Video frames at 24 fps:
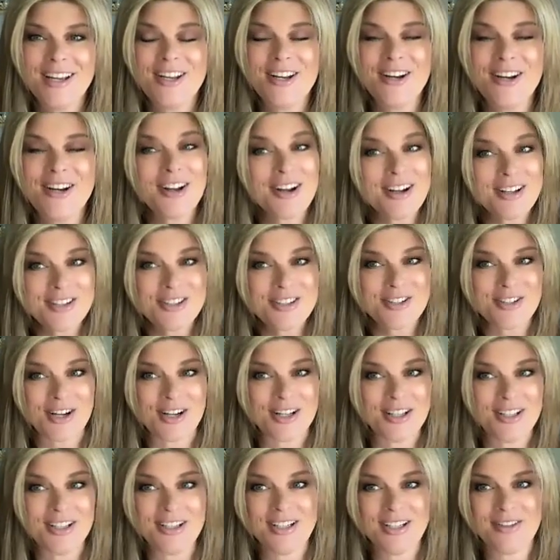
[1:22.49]
You're not
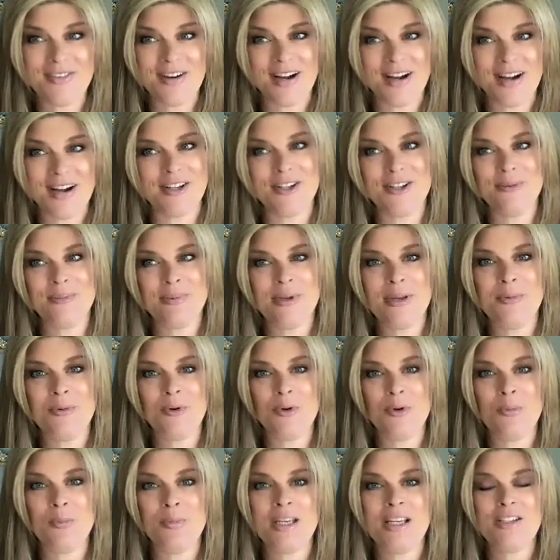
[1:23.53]
struggling to find good
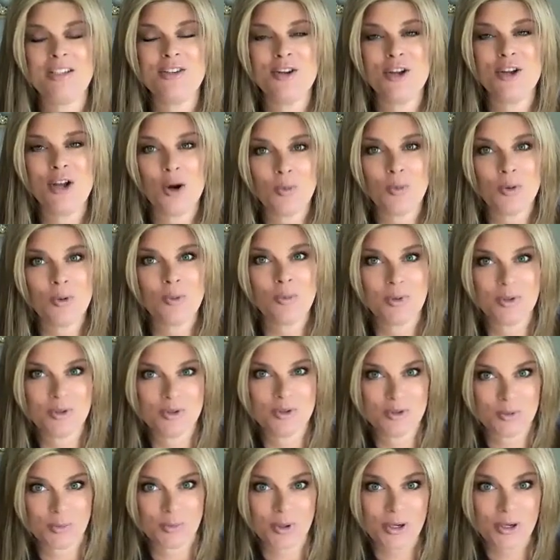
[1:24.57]
people because no one
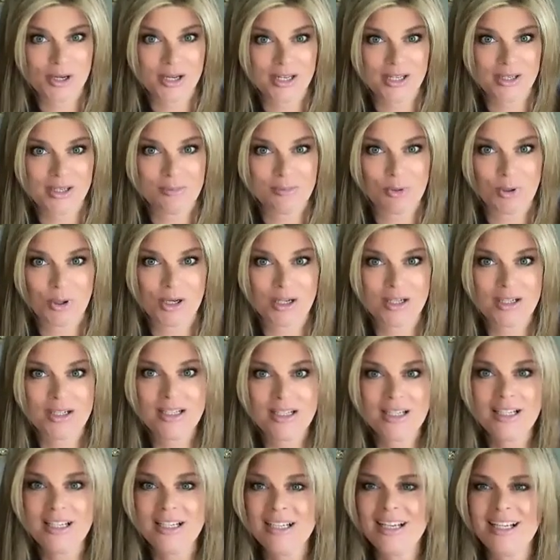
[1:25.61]
wants to work anymore.
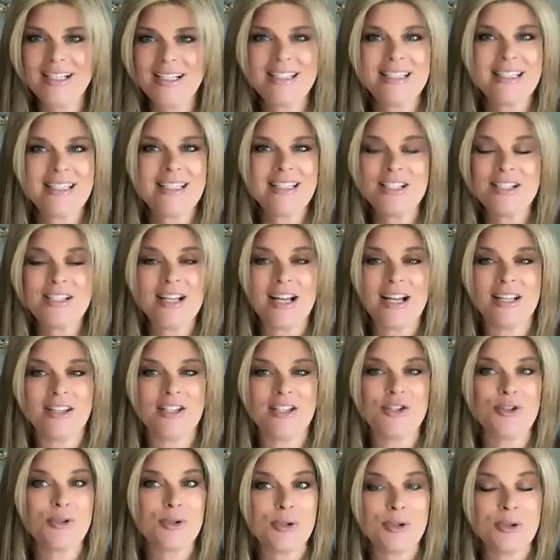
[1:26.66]
It's just not
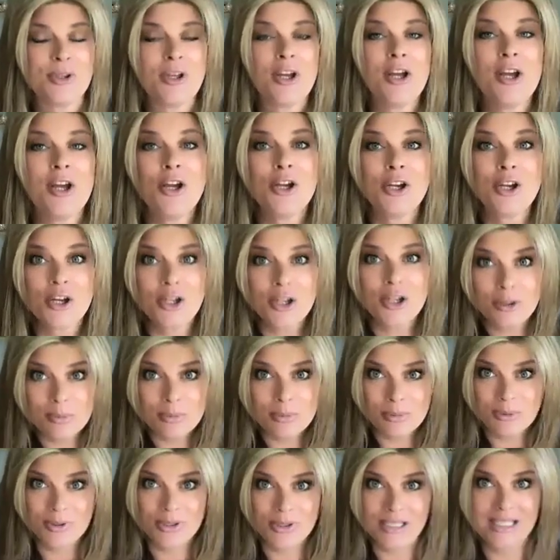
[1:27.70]
the truth. Good
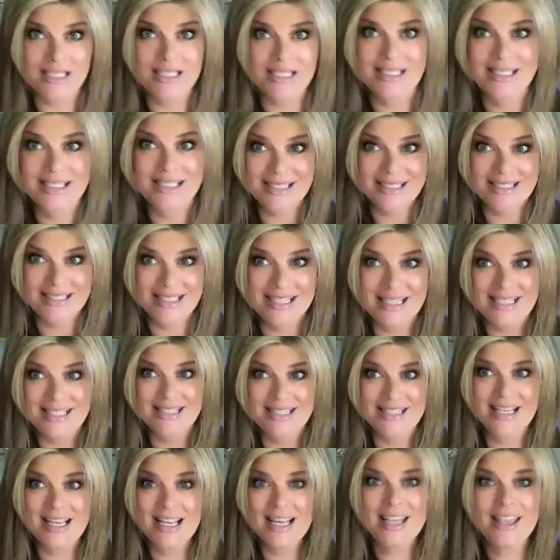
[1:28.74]
employees
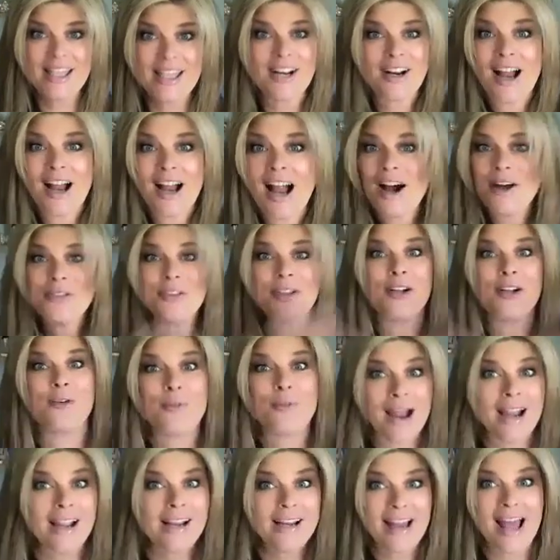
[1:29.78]
exist. They're out there
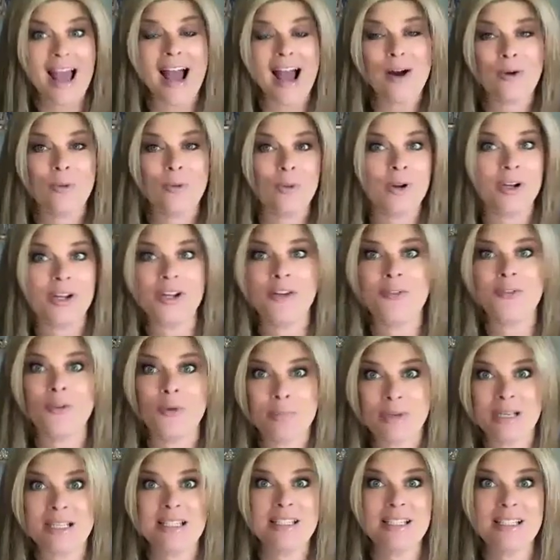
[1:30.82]
right now working
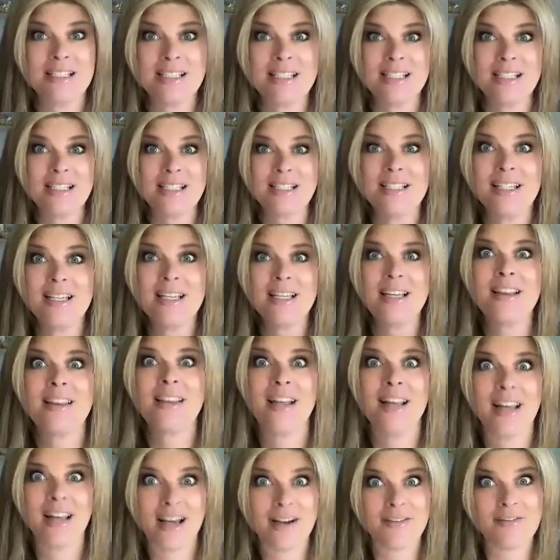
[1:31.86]
for businesses
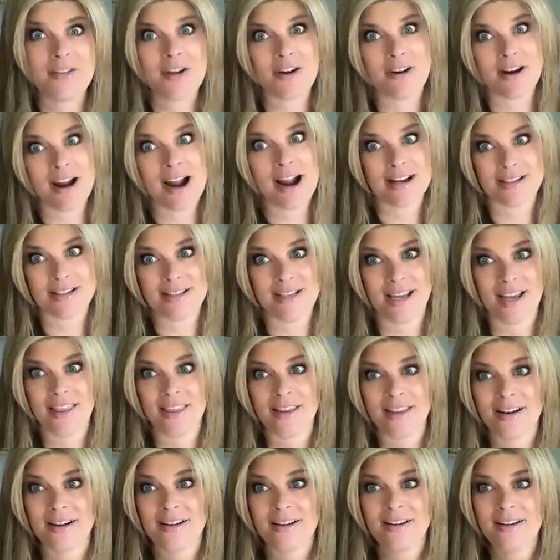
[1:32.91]
that have their act
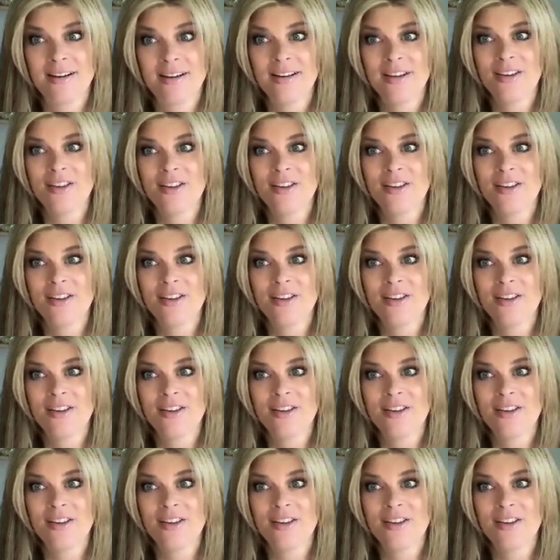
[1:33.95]
together.